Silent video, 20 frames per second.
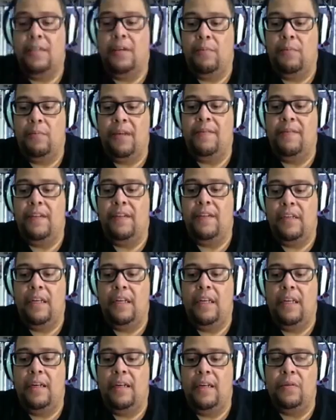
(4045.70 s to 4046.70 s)
be
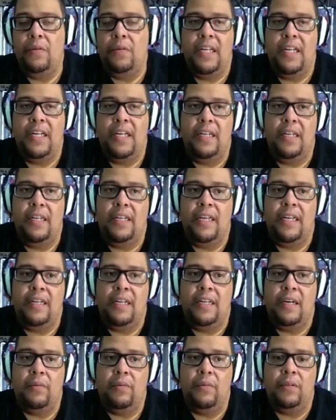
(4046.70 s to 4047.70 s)
end up using that
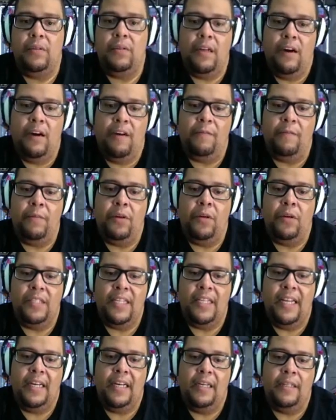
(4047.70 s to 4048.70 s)
double, the Darth Maul
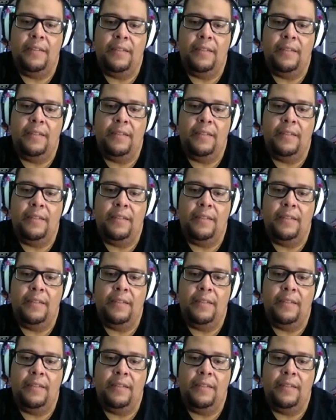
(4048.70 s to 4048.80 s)
style.